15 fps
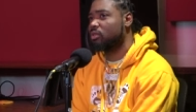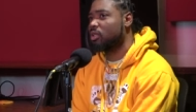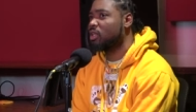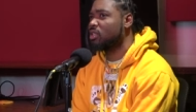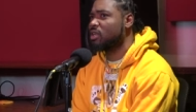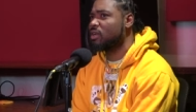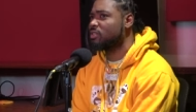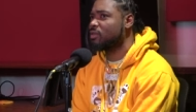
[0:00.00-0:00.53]

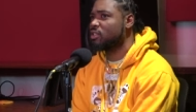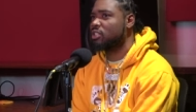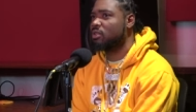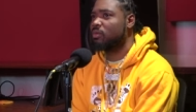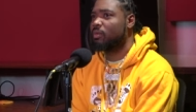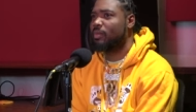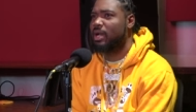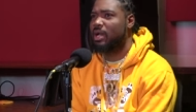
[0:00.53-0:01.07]
yeah, I was
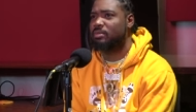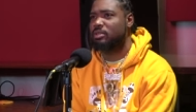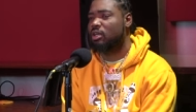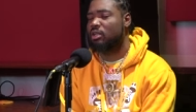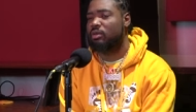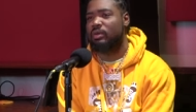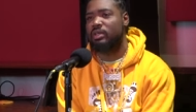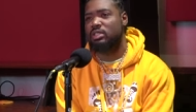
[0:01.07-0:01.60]
functioning with pops
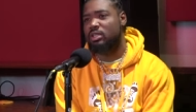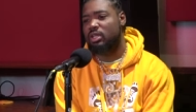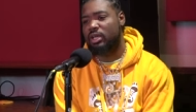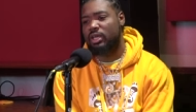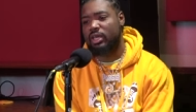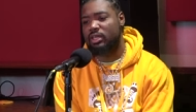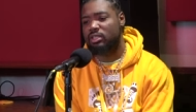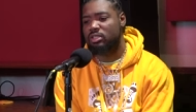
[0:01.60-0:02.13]
all the way to
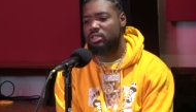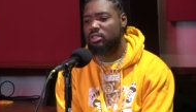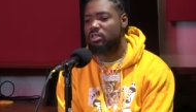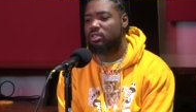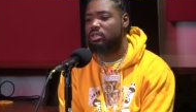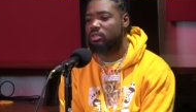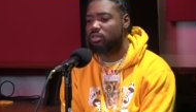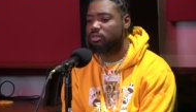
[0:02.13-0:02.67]
like
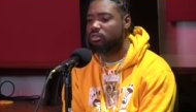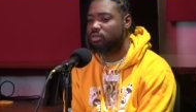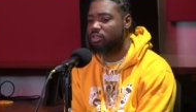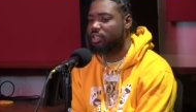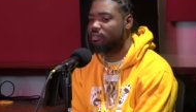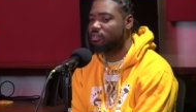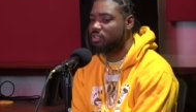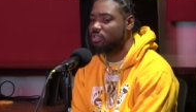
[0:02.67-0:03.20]
18,
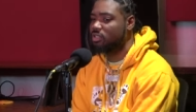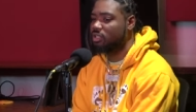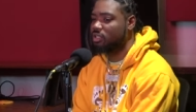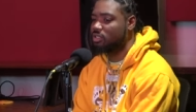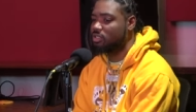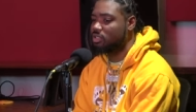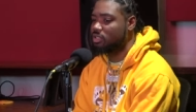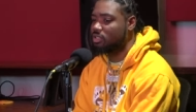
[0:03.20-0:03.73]
17,
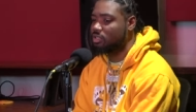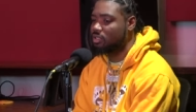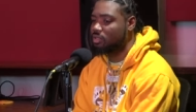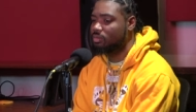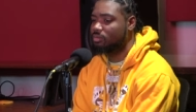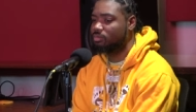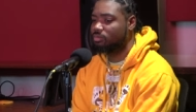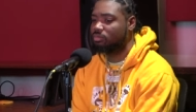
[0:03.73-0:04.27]
18, Yep.